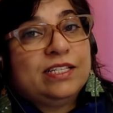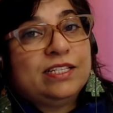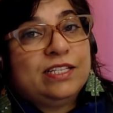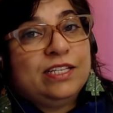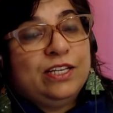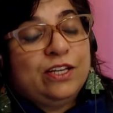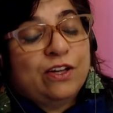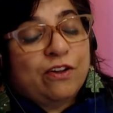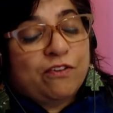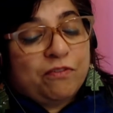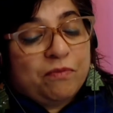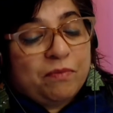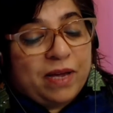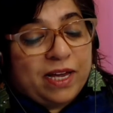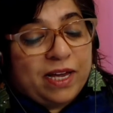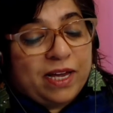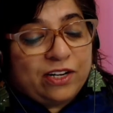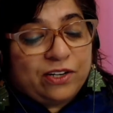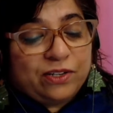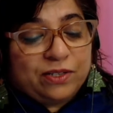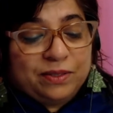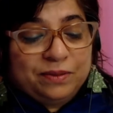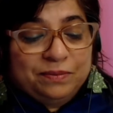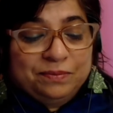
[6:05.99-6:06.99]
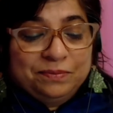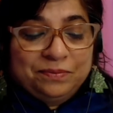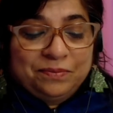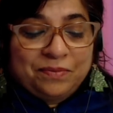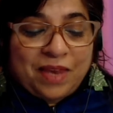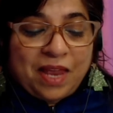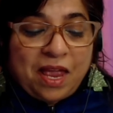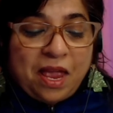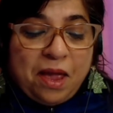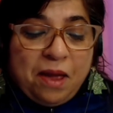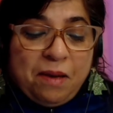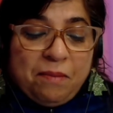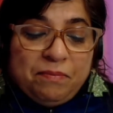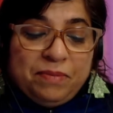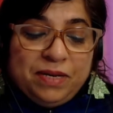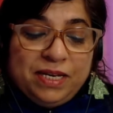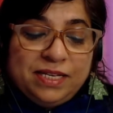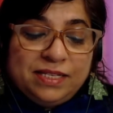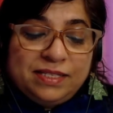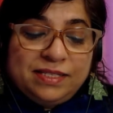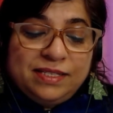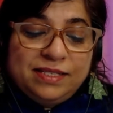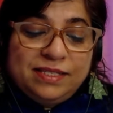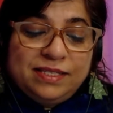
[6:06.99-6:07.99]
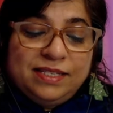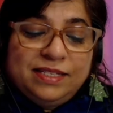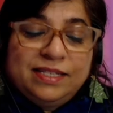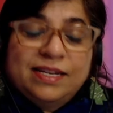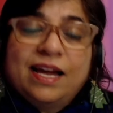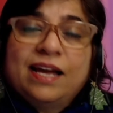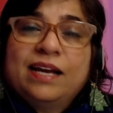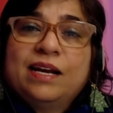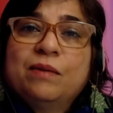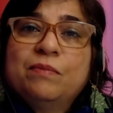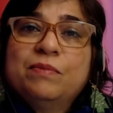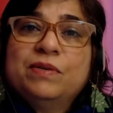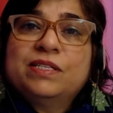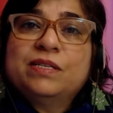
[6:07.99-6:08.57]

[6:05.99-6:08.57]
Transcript: Peace is the potential in the sea of matter.